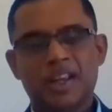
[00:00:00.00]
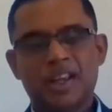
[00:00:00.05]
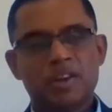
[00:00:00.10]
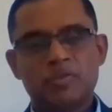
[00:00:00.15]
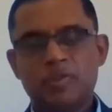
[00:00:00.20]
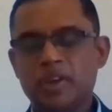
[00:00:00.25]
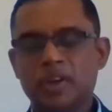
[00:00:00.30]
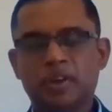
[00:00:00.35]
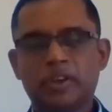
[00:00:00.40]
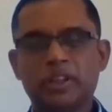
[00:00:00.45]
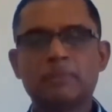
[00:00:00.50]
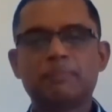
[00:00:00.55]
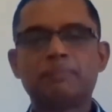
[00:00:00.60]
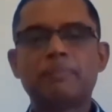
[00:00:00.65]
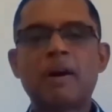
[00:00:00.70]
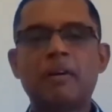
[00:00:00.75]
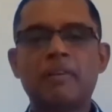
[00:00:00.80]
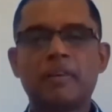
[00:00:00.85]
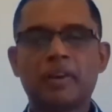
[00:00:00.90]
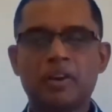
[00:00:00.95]
we know the
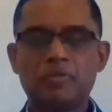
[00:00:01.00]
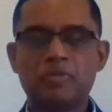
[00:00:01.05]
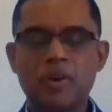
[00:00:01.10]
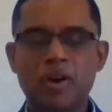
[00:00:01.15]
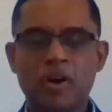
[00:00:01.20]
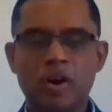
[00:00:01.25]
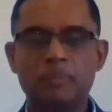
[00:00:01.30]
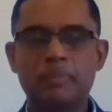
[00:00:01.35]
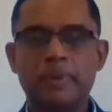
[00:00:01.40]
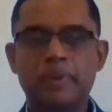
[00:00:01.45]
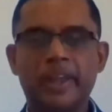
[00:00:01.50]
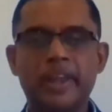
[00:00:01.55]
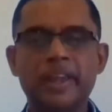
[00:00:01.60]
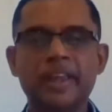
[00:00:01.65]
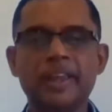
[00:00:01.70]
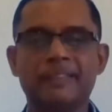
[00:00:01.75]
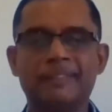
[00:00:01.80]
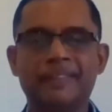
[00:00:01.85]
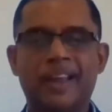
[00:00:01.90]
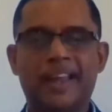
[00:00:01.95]
power of a
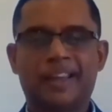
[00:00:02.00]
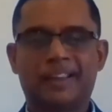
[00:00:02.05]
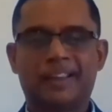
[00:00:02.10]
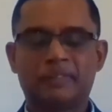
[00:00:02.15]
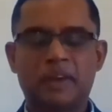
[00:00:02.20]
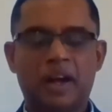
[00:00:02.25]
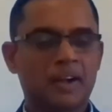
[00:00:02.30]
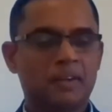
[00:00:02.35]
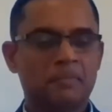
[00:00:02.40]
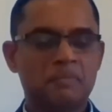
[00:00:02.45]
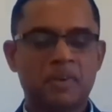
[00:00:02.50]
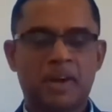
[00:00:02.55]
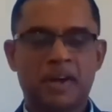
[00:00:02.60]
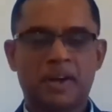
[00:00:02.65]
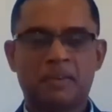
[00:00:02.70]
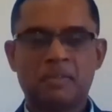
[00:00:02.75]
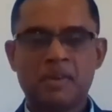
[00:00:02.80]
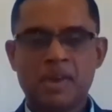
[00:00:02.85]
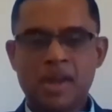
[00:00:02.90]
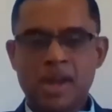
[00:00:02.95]
hobby like uh,
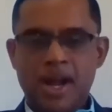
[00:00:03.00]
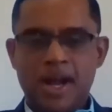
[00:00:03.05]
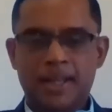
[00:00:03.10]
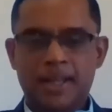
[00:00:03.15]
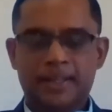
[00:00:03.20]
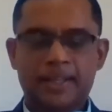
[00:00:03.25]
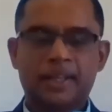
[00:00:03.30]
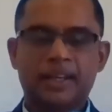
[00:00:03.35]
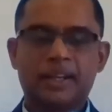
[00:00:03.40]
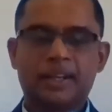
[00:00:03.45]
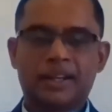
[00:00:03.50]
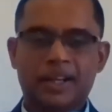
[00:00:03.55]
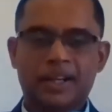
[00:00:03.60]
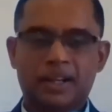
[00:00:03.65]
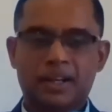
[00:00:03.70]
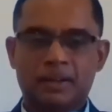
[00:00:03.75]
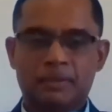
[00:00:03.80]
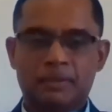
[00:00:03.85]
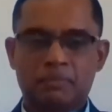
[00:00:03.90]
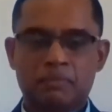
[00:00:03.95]
uh i think
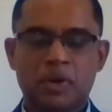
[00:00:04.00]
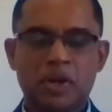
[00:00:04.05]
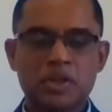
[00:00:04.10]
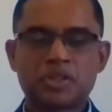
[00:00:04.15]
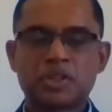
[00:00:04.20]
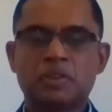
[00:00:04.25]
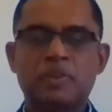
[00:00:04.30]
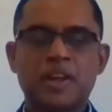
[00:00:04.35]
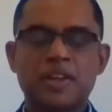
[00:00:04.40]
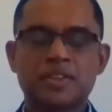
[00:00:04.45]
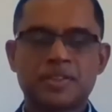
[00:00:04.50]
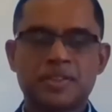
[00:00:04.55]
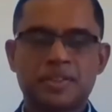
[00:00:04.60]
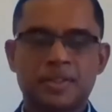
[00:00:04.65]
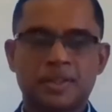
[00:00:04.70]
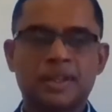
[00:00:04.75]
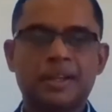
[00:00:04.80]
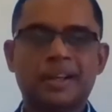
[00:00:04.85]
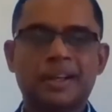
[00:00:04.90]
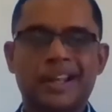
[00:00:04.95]
uh, most of us
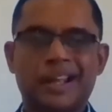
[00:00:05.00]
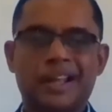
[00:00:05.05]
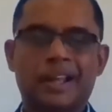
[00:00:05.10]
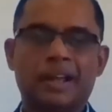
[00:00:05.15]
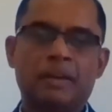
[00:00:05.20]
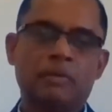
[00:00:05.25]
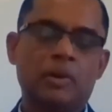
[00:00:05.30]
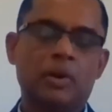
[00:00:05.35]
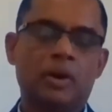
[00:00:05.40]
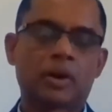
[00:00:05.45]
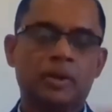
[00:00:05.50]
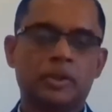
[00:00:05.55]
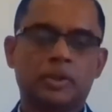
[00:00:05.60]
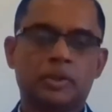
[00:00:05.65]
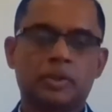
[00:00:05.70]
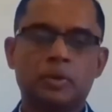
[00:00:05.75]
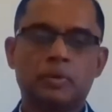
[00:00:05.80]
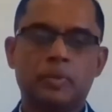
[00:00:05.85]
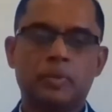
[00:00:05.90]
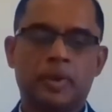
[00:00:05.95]
have uh, gone
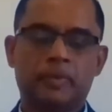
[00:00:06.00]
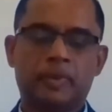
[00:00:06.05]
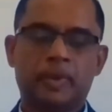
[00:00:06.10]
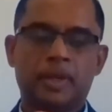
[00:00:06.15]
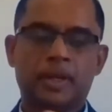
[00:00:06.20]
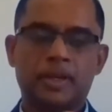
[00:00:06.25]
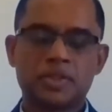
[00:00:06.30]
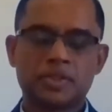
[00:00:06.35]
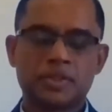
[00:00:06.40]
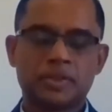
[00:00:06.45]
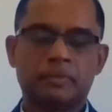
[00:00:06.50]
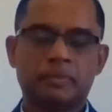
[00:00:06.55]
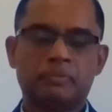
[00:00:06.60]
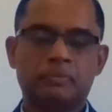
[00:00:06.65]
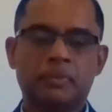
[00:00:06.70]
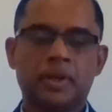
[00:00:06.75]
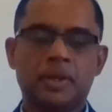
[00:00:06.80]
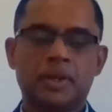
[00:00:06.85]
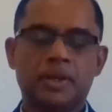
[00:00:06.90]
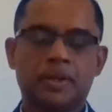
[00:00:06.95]
through when we are
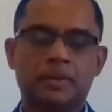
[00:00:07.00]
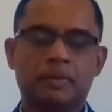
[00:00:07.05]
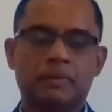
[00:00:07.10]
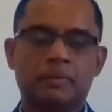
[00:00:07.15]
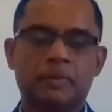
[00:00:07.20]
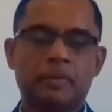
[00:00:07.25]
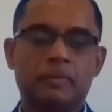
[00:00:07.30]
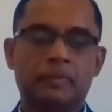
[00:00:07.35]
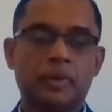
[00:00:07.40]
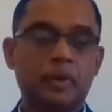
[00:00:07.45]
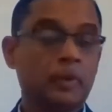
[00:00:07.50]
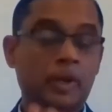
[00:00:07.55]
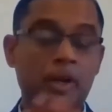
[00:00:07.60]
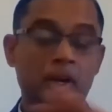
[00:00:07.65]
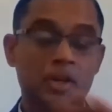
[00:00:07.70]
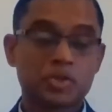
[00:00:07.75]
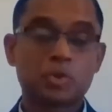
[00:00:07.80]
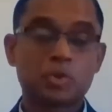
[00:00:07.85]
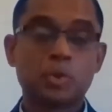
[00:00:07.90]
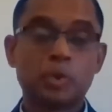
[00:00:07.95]
uh, during
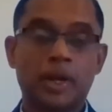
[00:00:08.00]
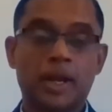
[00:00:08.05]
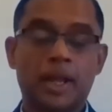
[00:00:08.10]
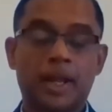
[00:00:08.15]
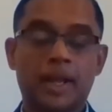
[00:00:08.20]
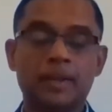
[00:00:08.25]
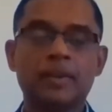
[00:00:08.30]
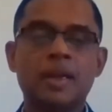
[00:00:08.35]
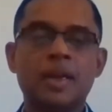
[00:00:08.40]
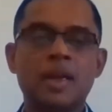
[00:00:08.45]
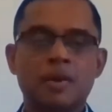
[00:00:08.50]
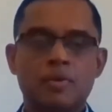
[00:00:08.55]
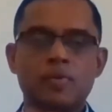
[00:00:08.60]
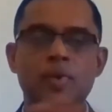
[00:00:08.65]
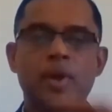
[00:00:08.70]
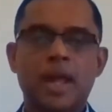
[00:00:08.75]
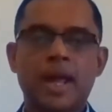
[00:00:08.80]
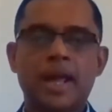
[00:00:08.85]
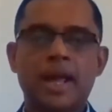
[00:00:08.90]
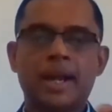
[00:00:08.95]
our school days
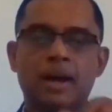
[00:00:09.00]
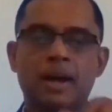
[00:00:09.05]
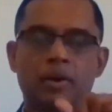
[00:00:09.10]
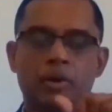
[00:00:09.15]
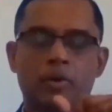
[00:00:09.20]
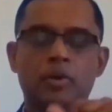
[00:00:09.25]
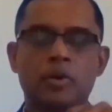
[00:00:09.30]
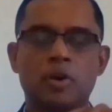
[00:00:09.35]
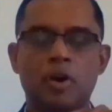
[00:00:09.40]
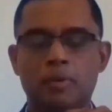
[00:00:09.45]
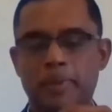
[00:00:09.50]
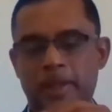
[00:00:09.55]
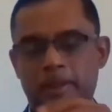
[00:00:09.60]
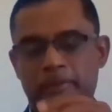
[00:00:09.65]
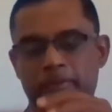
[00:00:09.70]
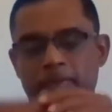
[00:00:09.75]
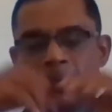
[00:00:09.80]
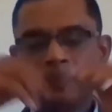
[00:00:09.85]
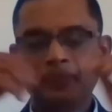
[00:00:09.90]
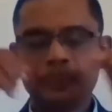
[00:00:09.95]
we had our own
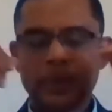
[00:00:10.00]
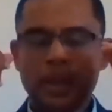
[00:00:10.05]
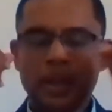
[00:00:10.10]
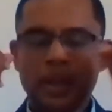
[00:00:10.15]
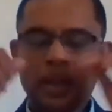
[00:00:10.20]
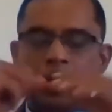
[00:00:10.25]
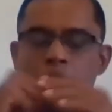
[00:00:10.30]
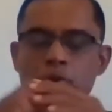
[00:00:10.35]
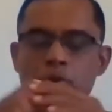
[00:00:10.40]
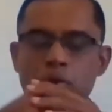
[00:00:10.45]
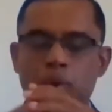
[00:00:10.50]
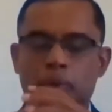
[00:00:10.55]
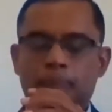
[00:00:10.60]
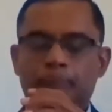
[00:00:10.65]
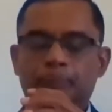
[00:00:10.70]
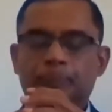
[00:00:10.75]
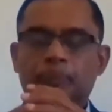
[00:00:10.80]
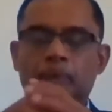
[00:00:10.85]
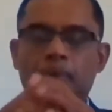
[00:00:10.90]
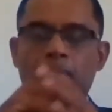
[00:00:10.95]
hobbies so